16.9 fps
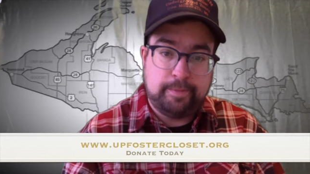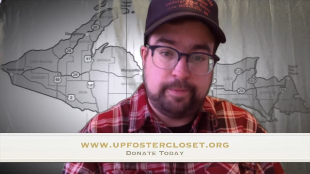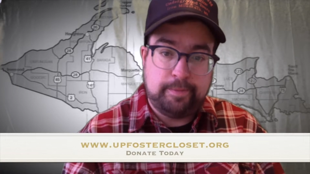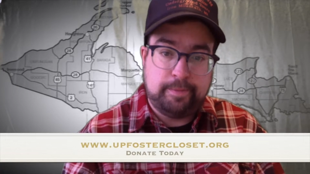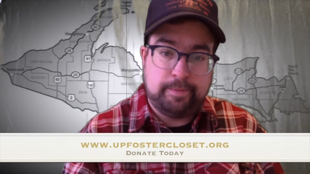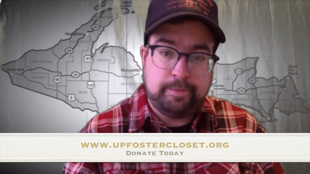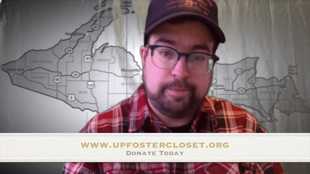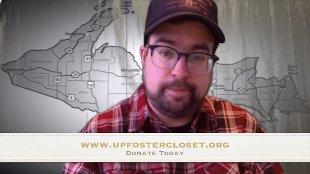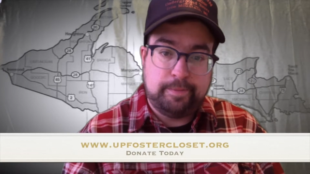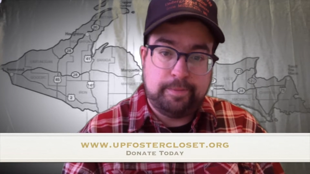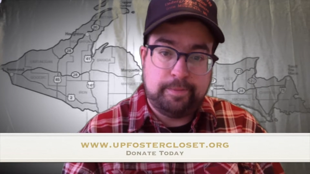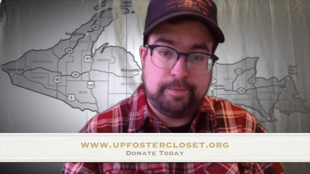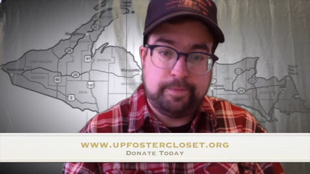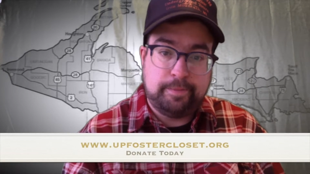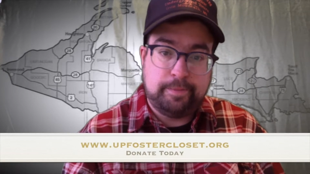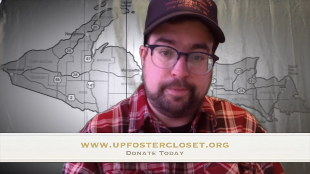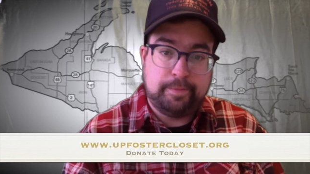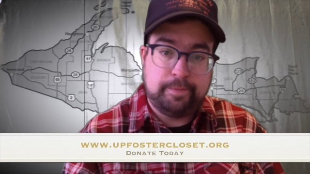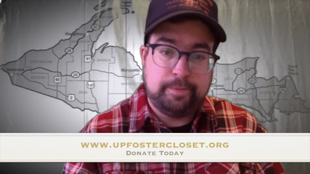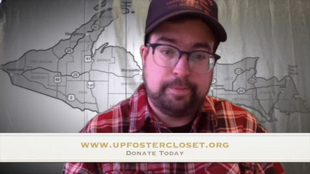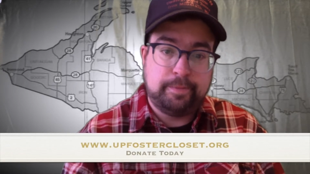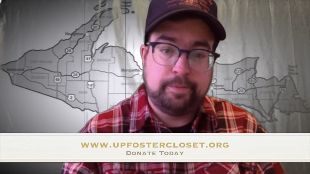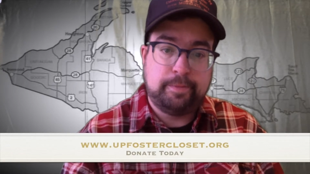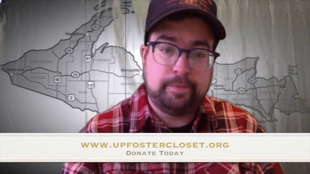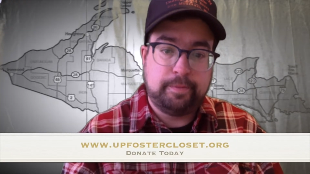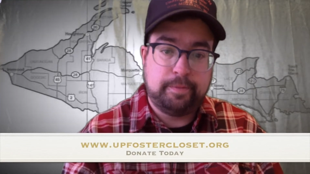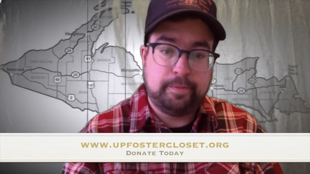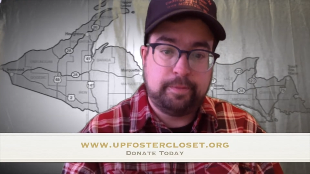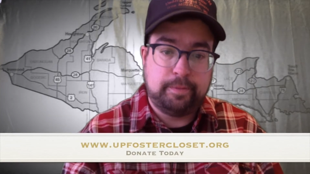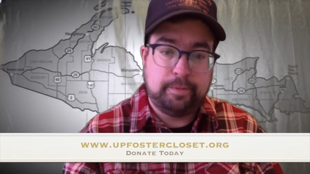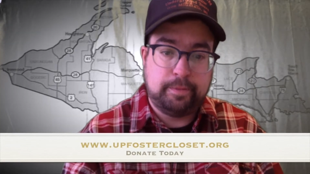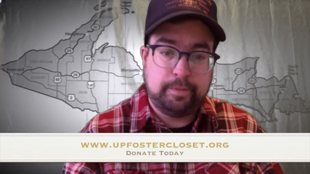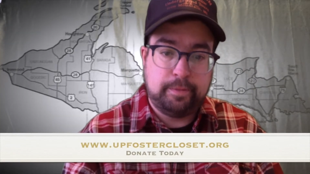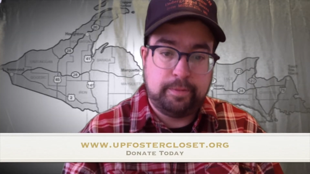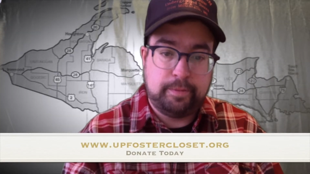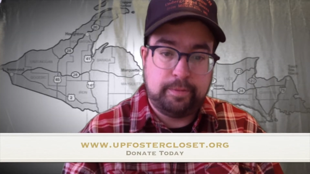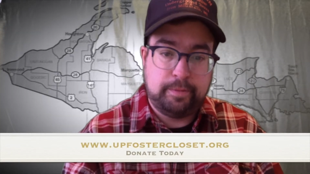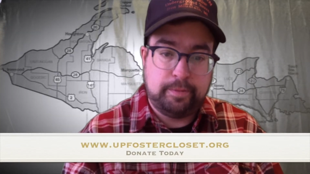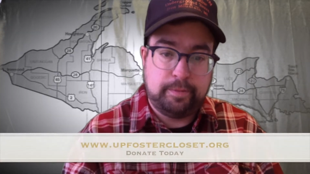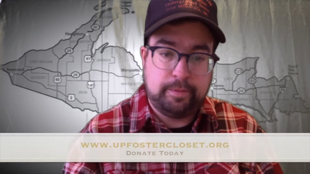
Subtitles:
[no speech]